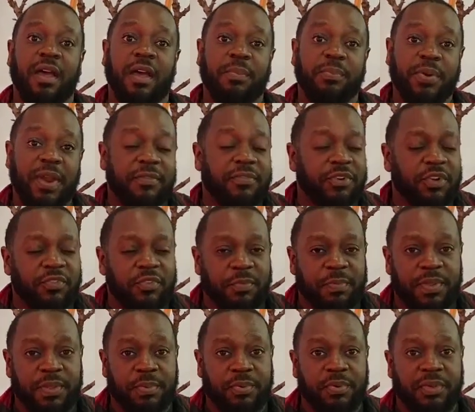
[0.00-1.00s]
profit over
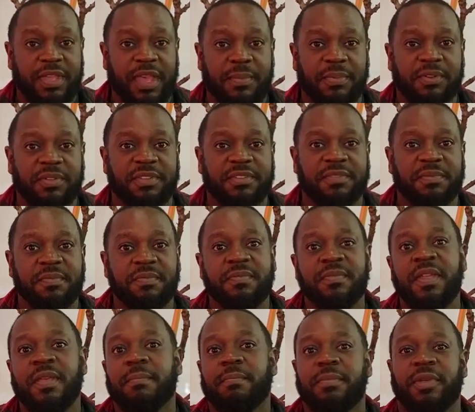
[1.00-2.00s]
people, capitalism,
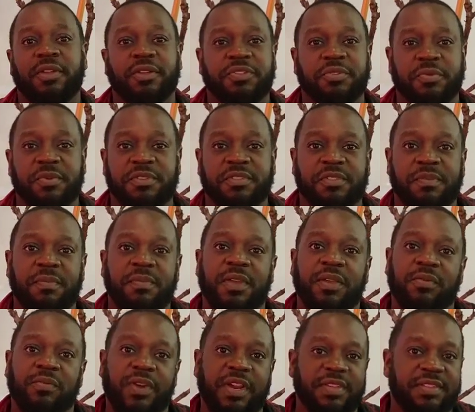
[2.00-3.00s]
militarism,
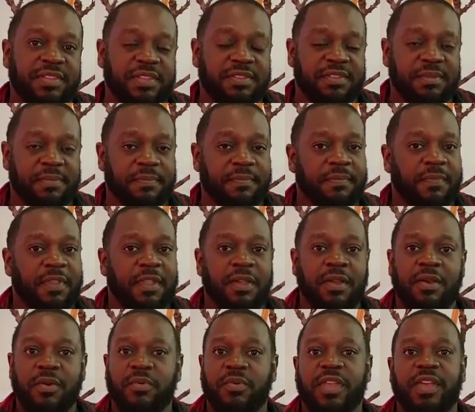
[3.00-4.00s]
and racism.
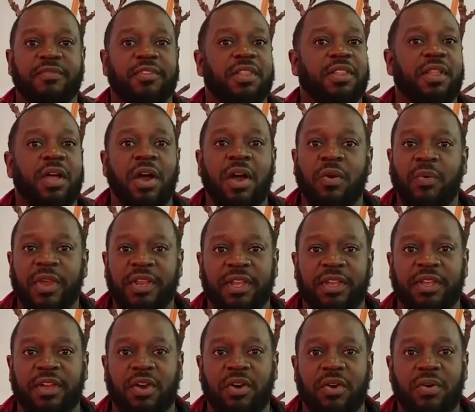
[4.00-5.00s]
We have a long way to
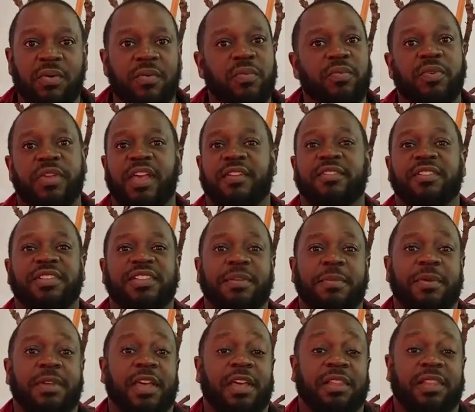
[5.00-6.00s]
go. We haven't
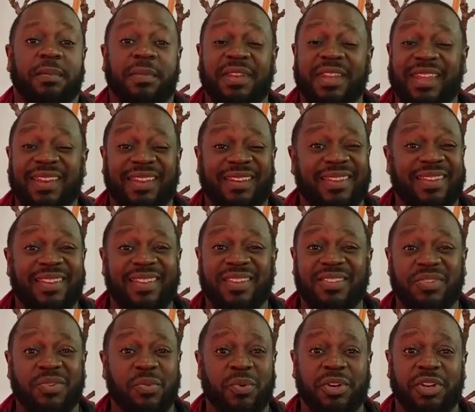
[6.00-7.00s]
eliminated
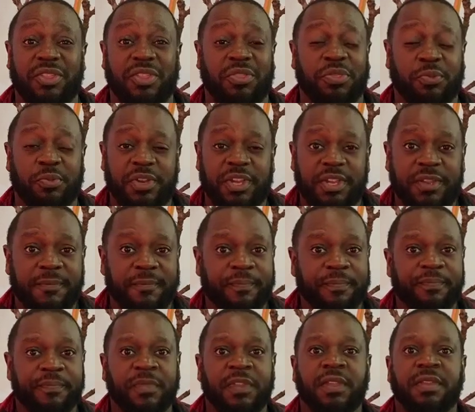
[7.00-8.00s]
either one of the three.
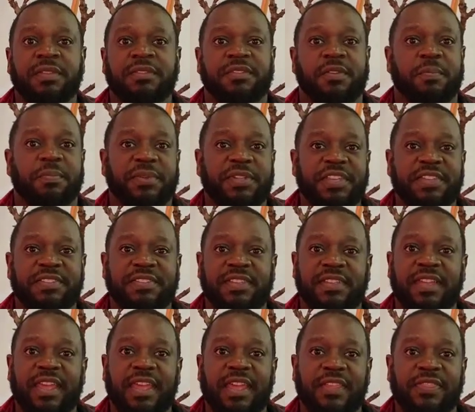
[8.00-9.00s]
So please
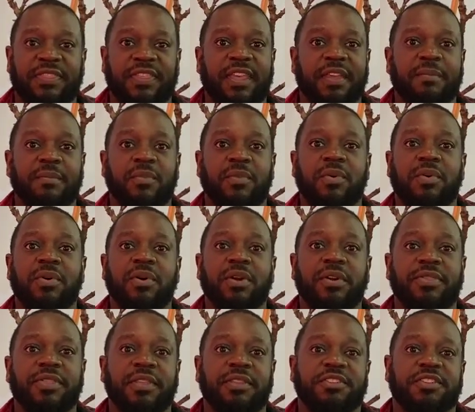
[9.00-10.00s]
today, think more
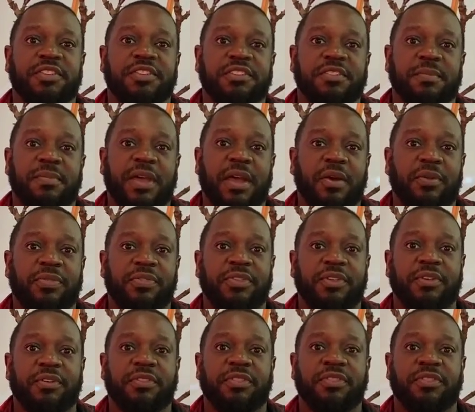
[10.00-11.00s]
than just about
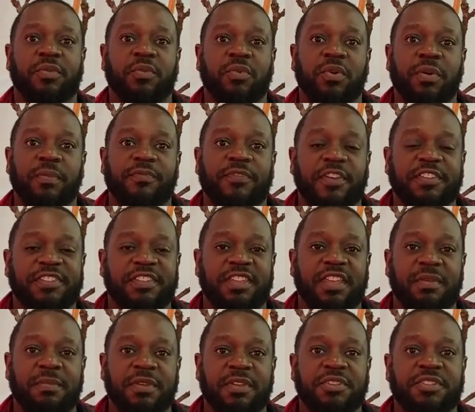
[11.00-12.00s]
the warm, fuzzy
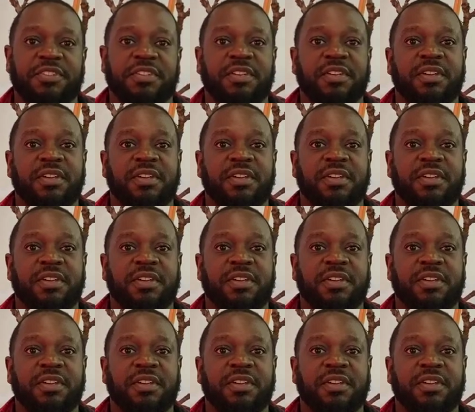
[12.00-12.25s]
image